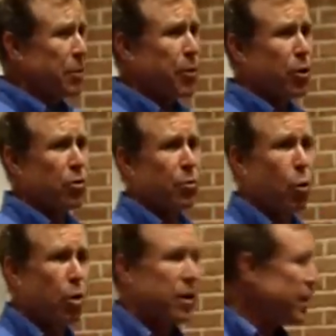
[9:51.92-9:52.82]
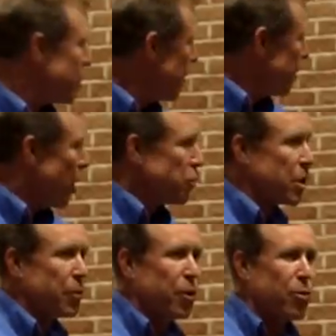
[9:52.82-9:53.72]
here on the board, and these notes
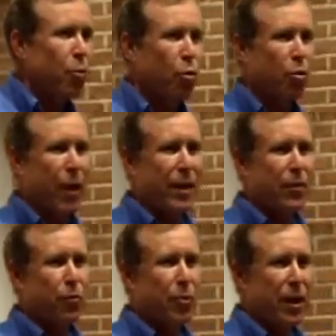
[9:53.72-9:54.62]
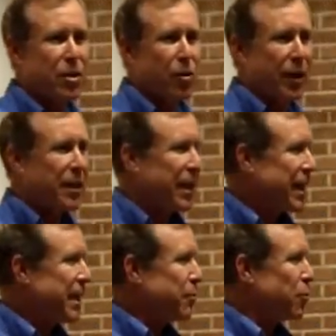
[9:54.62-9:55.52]
up here on the board are mainly for me, so I can kind
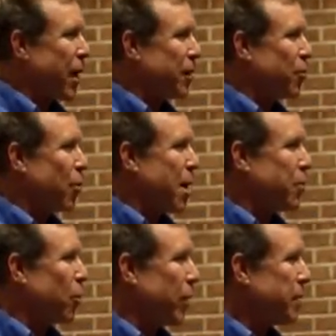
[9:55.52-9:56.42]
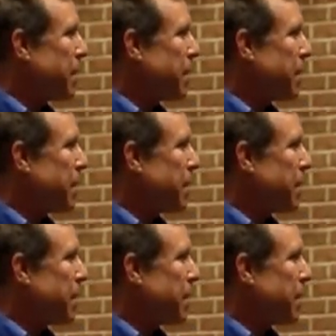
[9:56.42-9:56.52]
of keep track of where I'm going.